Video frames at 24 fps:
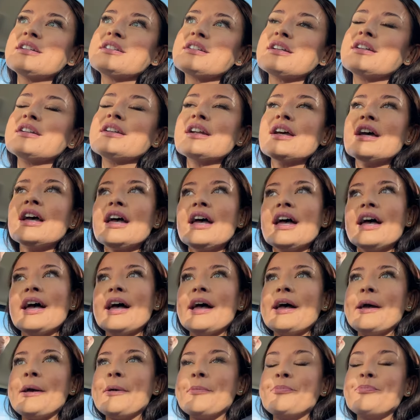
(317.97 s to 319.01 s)
And
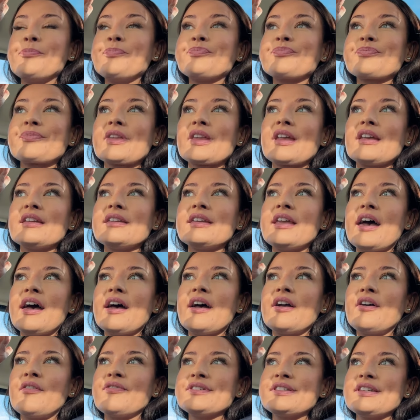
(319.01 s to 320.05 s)
um yeah,
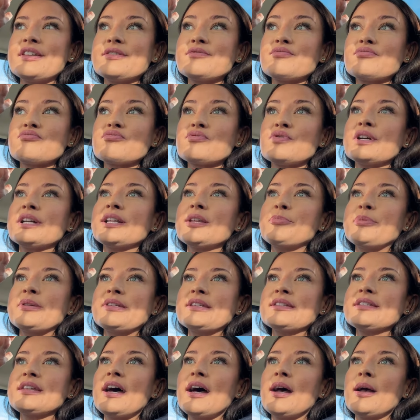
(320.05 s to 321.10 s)
obviously it's a really busy
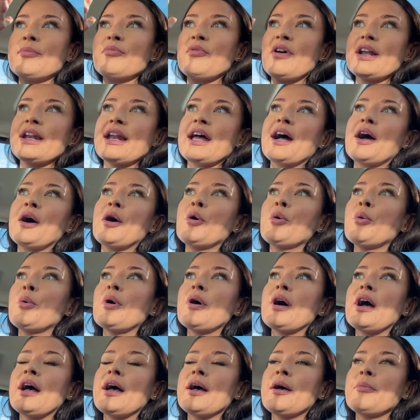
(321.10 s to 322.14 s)
time right now,
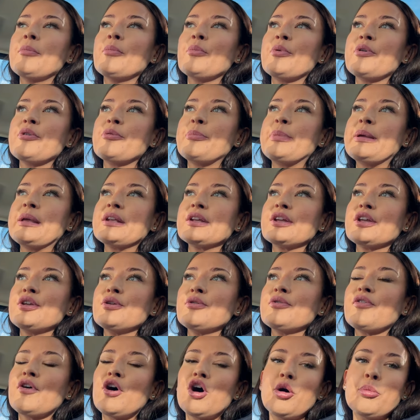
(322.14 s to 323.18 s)
um we've been Q
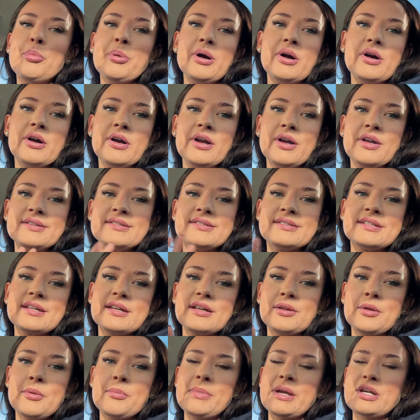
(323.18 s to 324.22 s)
four, but
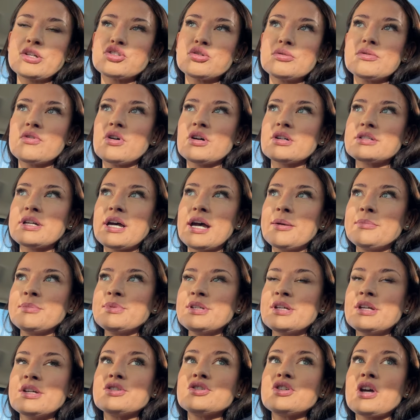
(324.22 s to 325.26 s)
still make sure we've got time
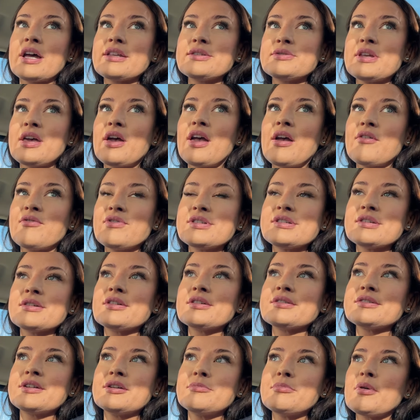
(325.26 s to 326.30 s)
to chat to every single
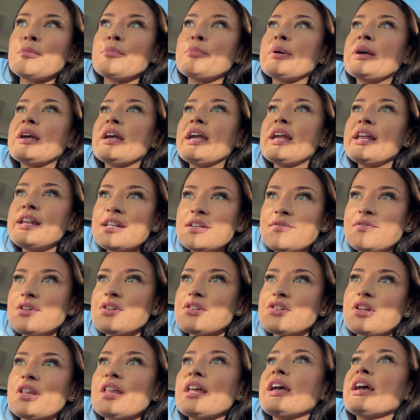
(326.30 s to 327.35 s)
team member
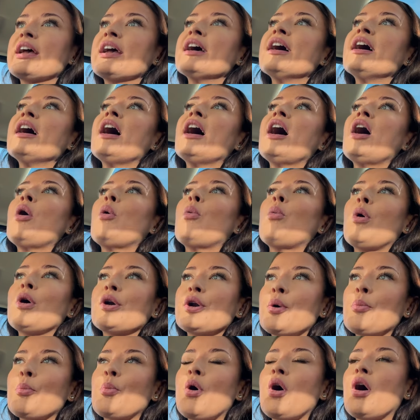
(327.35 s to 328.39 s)
individually,
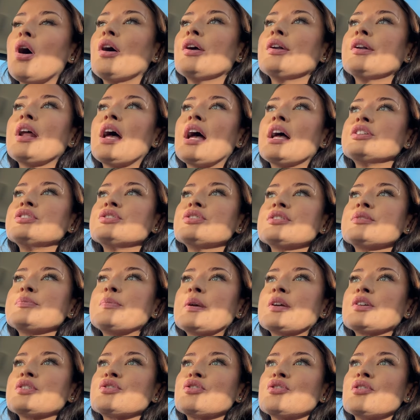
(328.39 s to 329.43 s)
one-on-one, and just
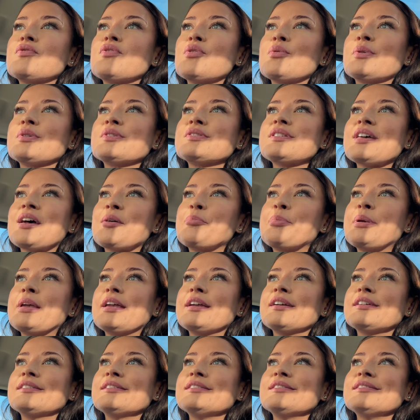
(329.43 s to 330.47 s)
make sure everyone's happy
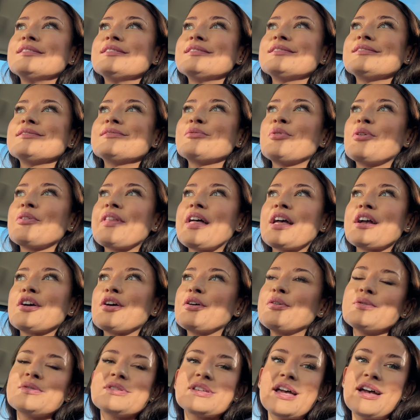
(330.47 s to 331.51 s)
and what their
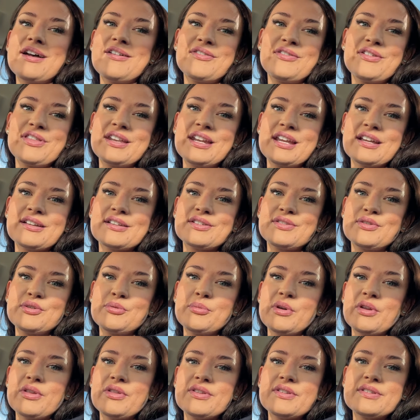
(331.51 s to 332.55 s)
goals are for the next few
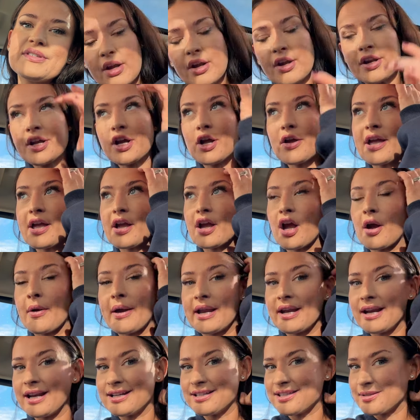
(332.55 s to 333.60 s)
months. I'm gonna go get going.
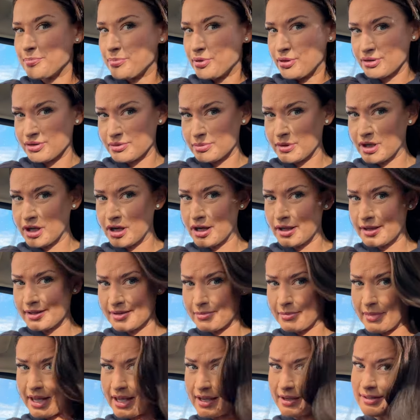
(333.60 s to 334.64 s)
I need to put some curlers in
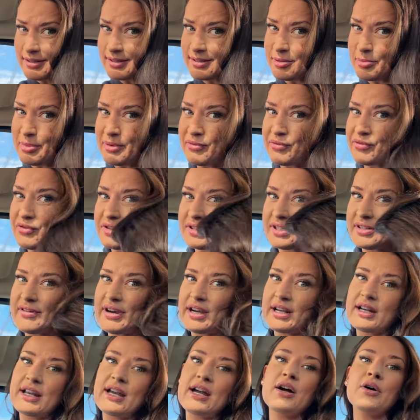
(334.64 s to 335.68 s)
my hair because it's a bit frizzy
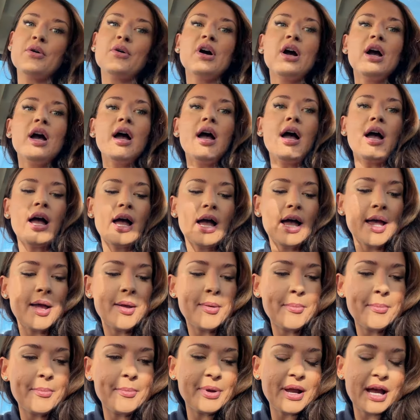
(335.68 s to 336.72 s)
right now,
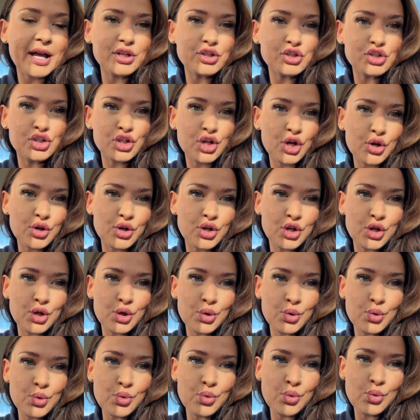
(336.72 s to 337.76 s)
um but I'll show
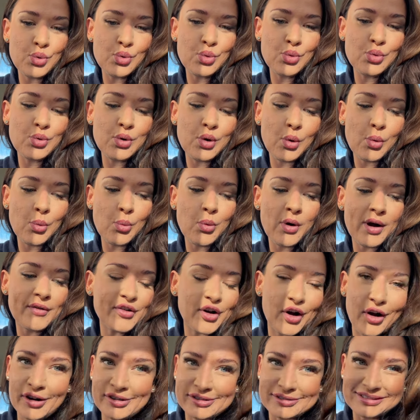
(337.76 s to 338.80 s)
you what I've
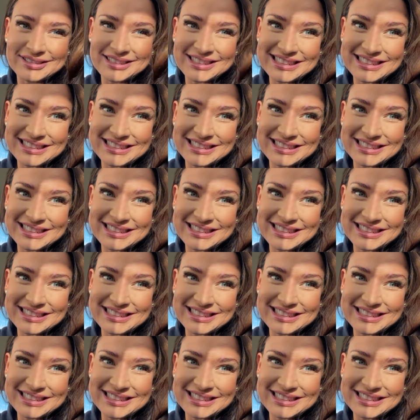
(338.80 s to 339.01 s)
got on.